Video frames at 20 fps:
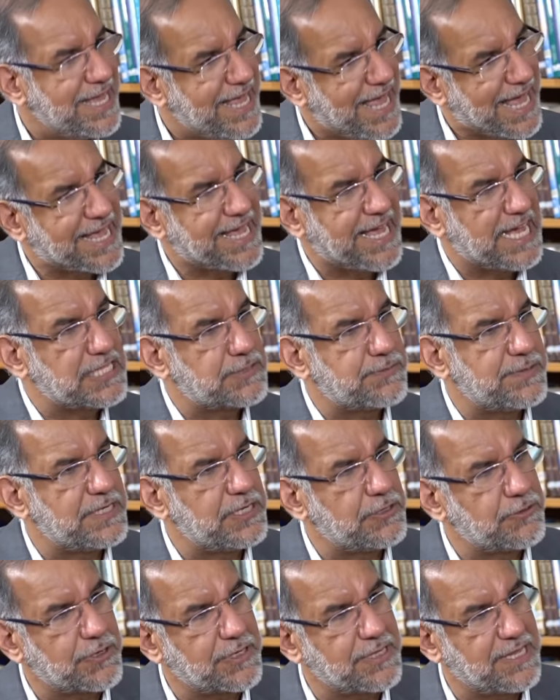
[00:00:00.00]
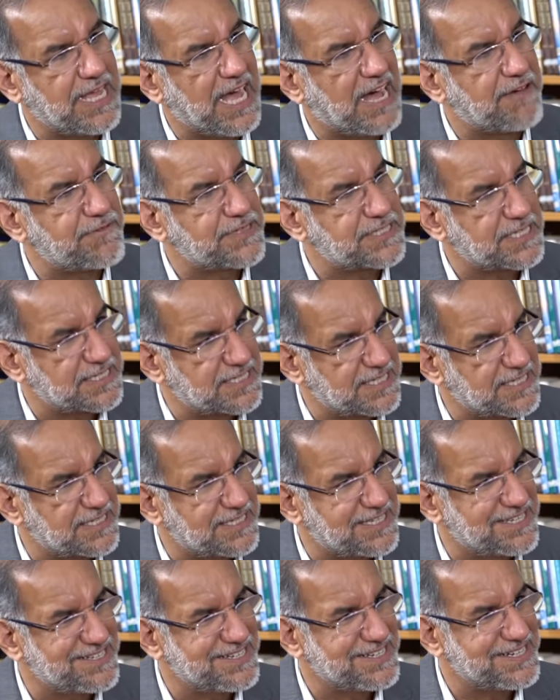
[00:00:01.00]
engagement during the Hafez
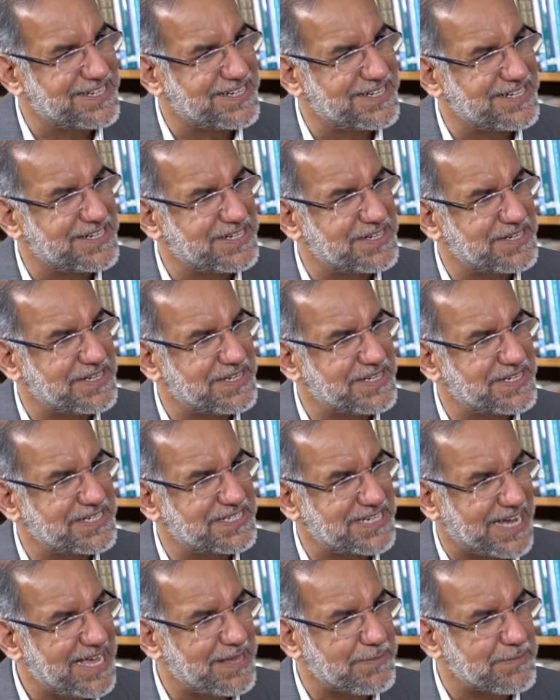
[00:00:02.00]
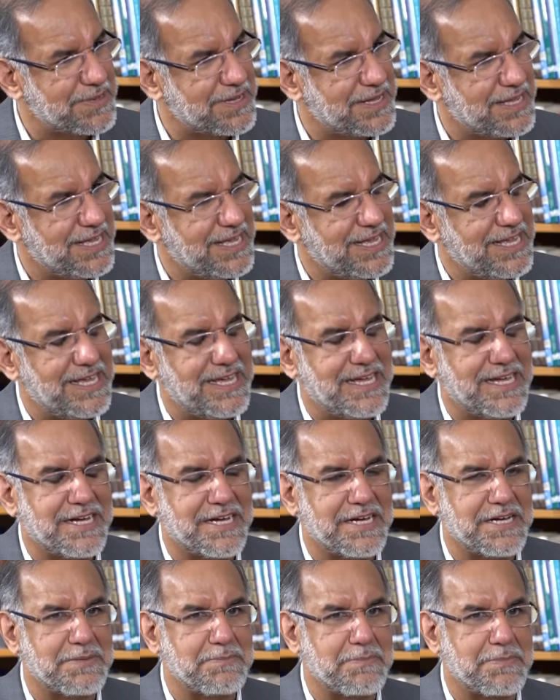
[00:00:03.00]
Assad
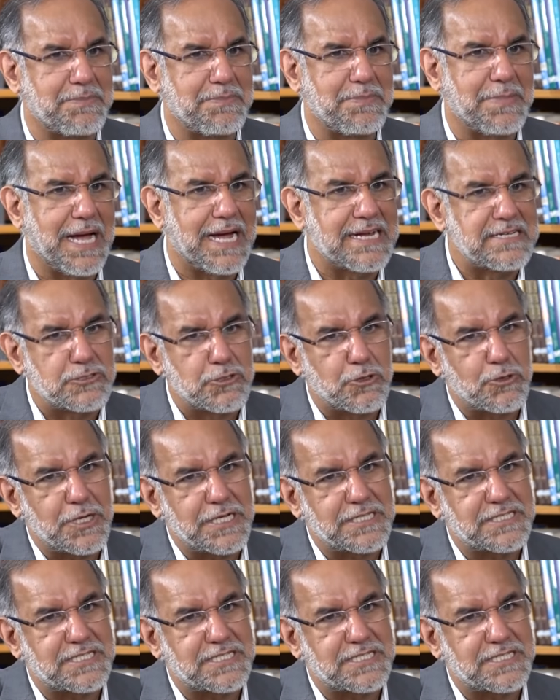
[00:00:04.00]
time. And so